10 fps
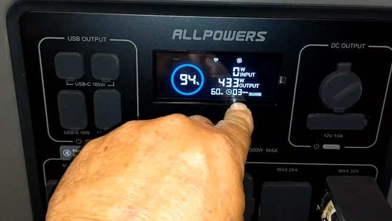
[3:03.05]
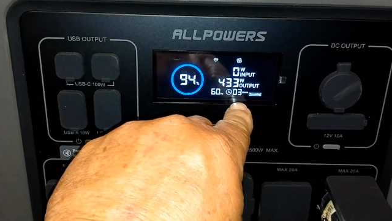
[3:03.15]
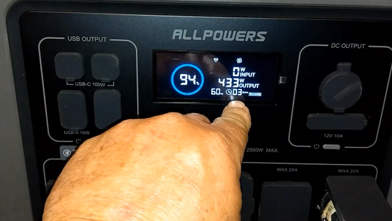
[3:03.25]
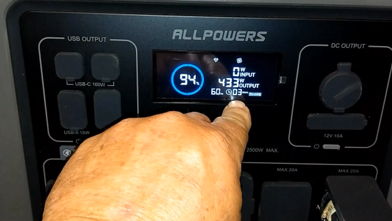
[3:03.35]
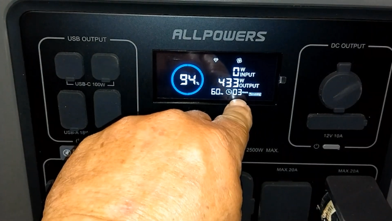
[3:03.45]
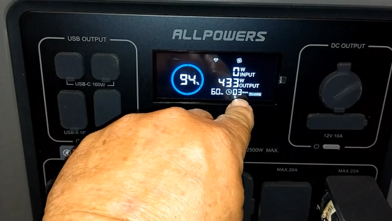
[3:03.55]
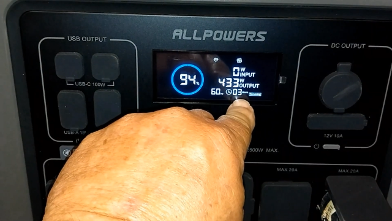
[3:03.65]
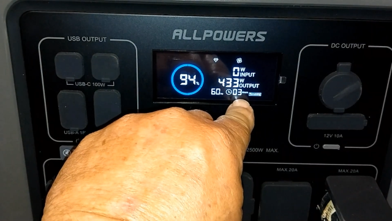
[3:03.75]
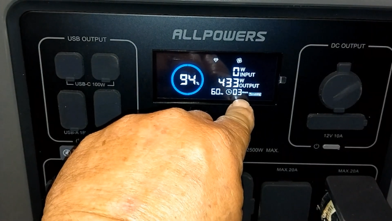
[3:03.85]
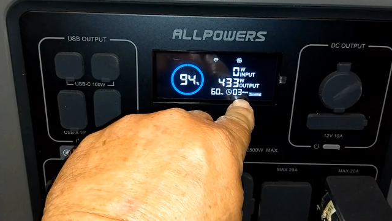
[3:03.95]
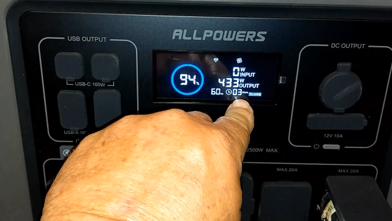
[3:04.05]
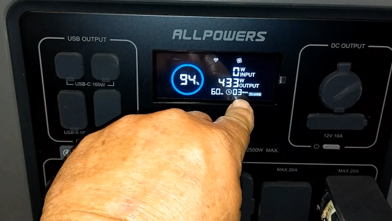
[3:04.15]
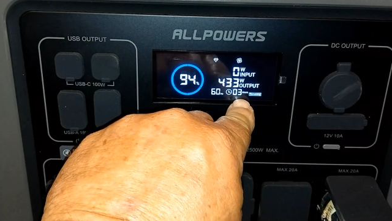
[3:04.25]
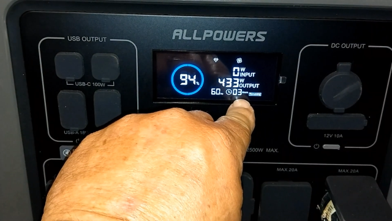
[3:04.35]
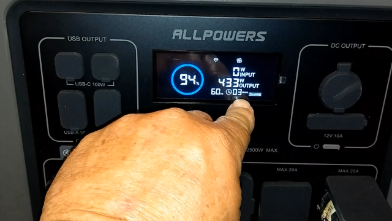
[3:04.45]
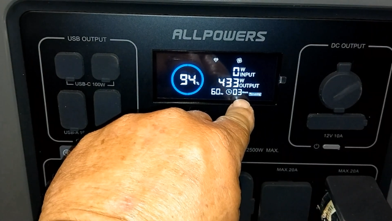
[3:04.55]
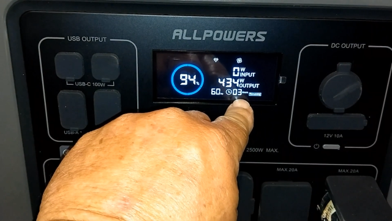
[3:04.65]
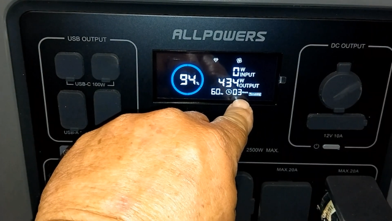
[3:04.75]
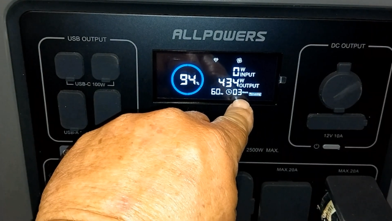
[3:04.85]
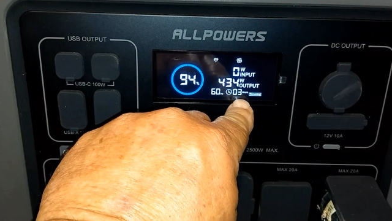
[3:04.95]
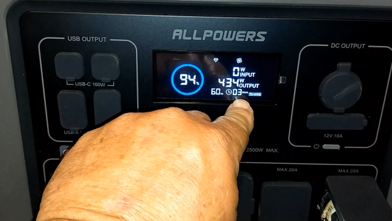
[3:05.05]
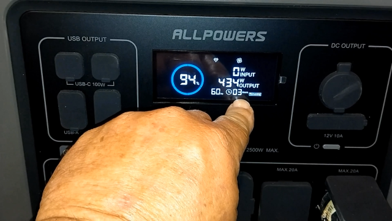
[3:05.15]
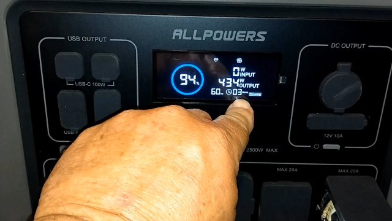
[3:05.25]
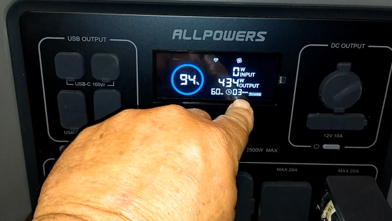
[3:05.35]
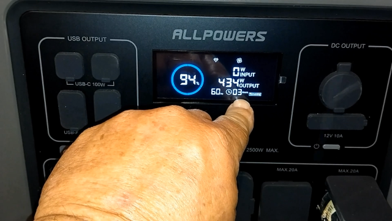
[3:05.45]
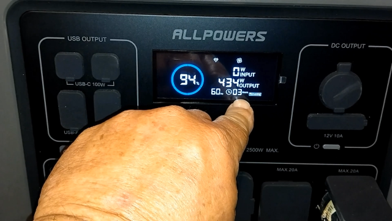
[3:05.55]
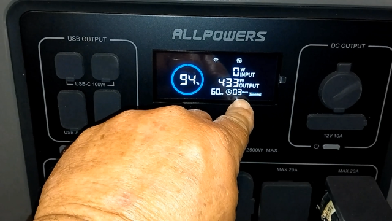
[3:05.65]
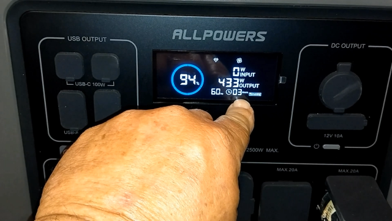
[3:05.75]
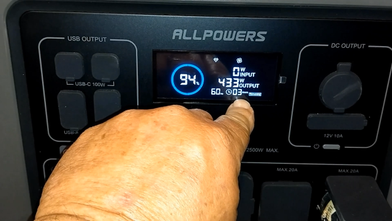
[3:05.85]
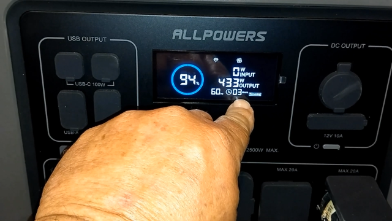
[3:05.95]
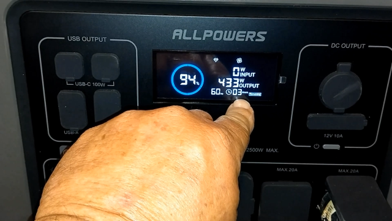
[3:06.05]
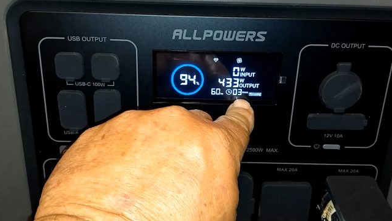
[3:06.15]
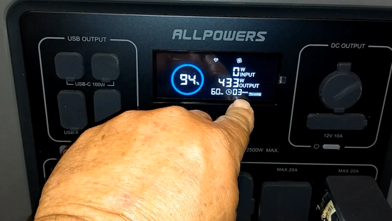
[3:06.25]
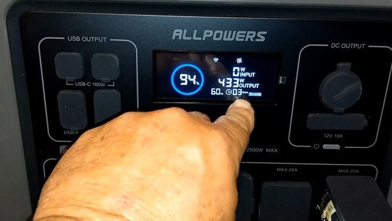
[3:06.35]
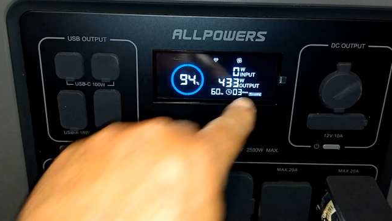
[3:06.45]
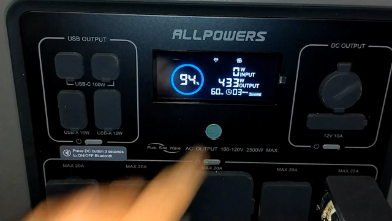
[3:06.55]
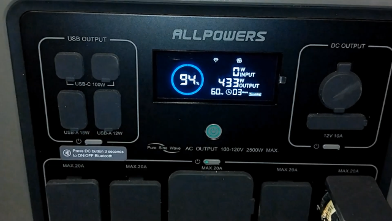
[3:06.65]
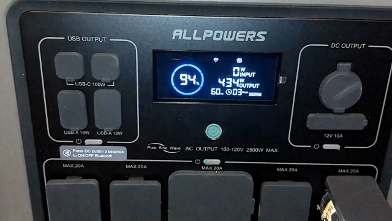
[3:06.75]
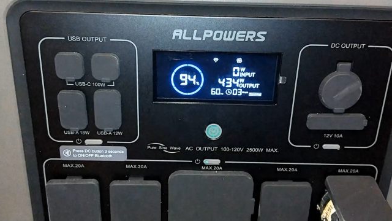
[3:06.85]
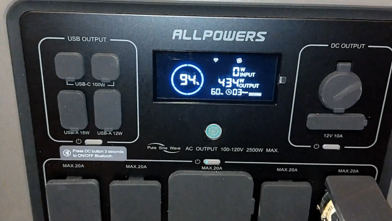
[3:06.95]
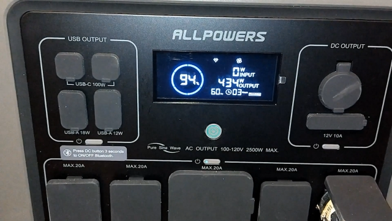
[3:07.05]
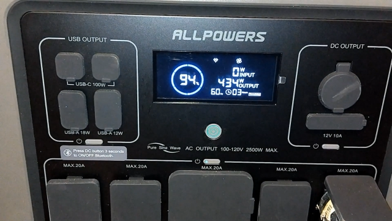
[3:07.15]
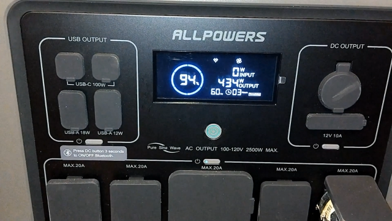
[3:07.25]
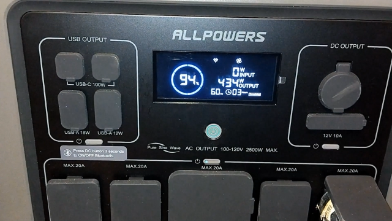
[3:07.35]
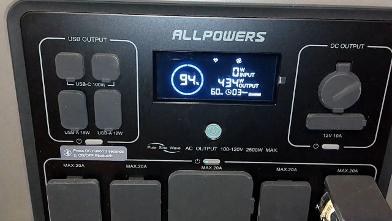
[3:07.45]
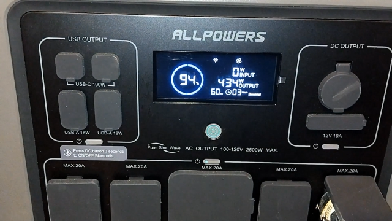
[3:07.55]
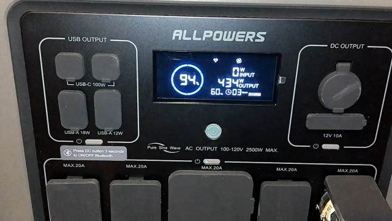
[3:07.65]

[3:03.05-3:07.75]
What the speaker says: Nobody's mouth can be seen.